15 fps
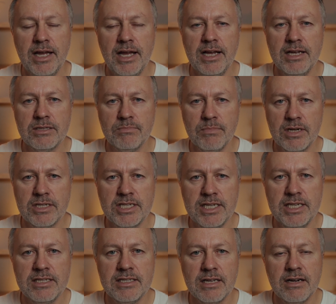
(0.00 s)
it is much
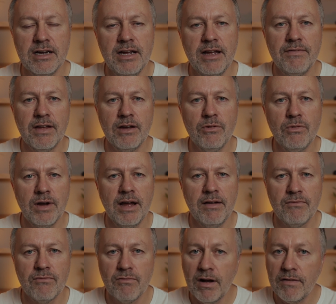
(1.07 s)
easier if they all
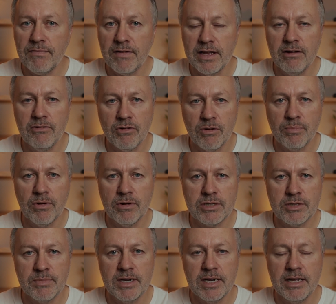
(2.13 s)
have roughly or
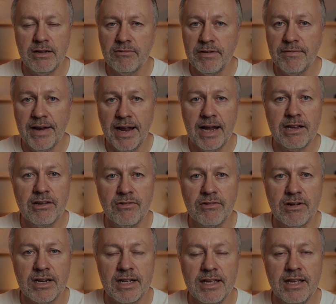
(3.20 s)
approximately or even
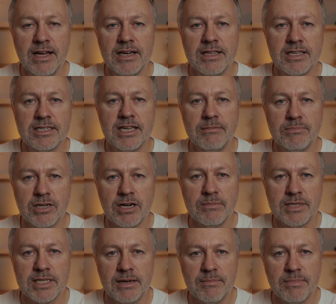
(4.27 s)
accurately the same
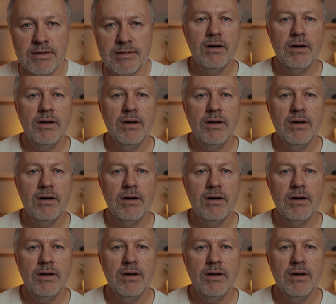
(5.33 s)
timestamp.